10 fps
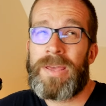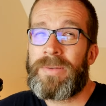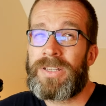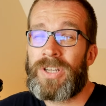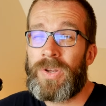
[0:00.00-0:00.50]

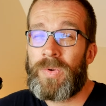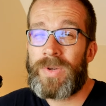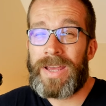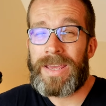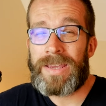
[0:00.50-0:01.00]
maybe two
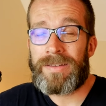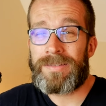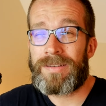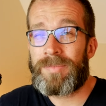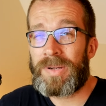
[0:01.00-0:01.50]

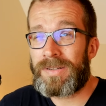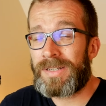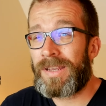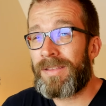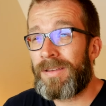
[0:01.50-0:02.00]
days to put
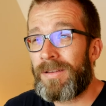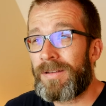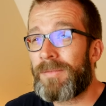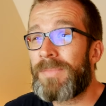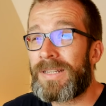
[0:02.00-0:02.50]
together. I
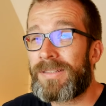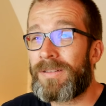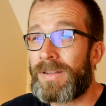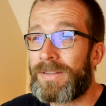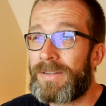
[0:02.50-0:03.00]
don't mean
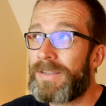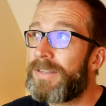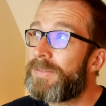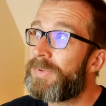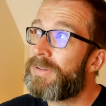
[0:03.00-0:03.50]
solid
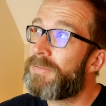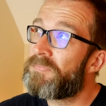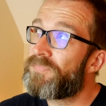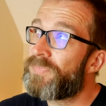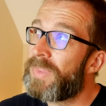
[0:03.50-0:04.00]
days, but
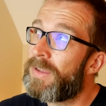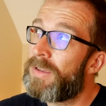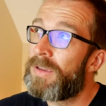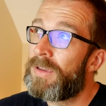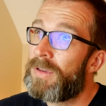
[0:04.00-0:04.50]

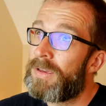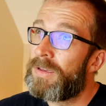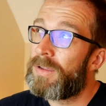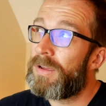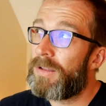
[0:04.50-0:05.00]

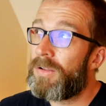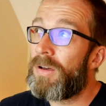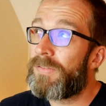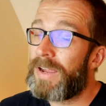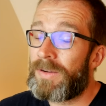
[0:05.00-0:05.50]
a
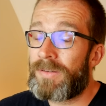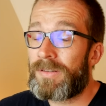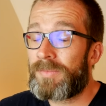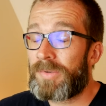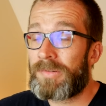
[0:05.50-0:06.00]
lot of
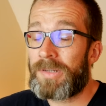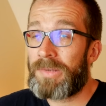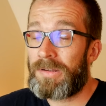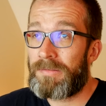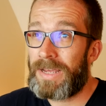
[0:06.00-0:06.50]
hours, probably
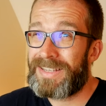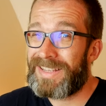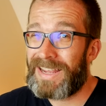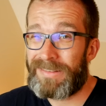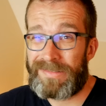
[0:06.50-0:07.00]
about
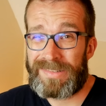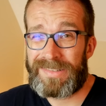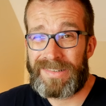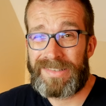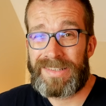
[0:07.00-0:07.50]
eight
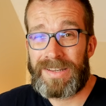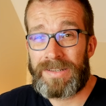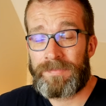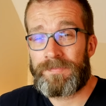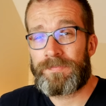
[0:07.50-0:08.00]
hours, I'd say,
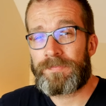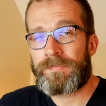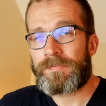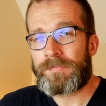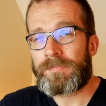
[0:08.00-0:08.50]

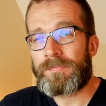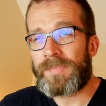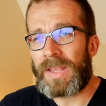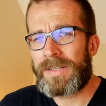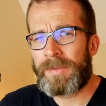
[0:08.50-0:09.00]

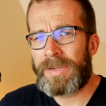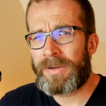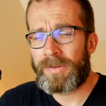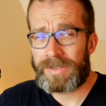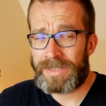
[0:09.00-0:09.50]
to
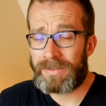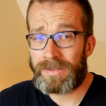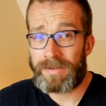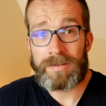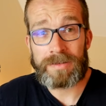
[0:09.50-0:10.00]
build, which sounds
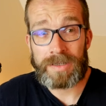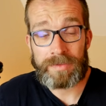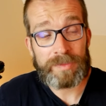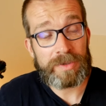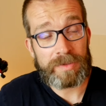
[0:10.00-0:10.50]
like a long
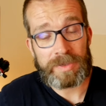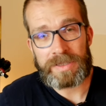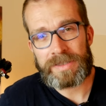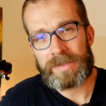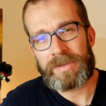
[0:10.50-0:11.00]
time to build a
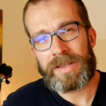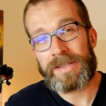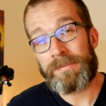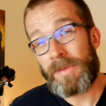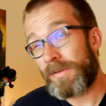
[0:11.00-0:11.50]
PC, but that
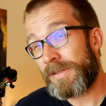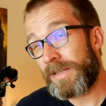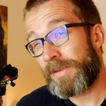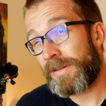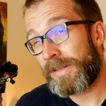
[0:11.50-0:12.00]
is
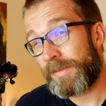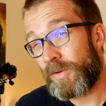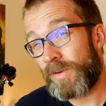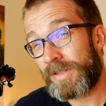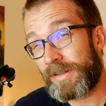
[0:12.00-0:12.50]
mostly because I'm
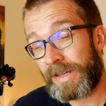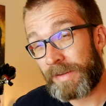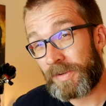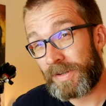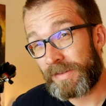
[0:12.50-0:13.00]
also
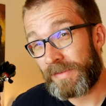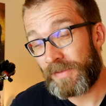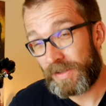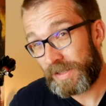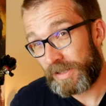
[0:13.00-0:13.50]
capturing
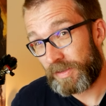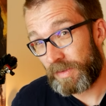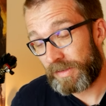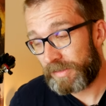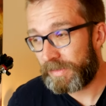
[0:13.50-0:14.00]
footage
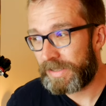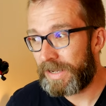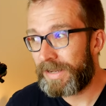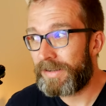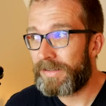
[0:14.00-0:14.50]
while doing
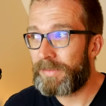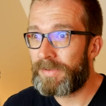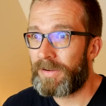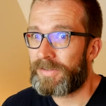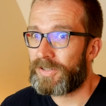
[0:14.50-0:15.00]
it, and I'm
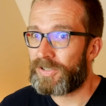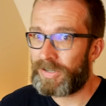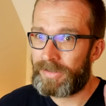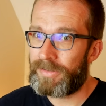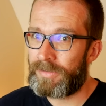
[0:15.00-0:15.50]
going to
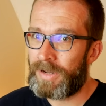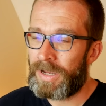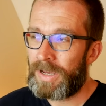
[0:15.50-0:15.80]
show you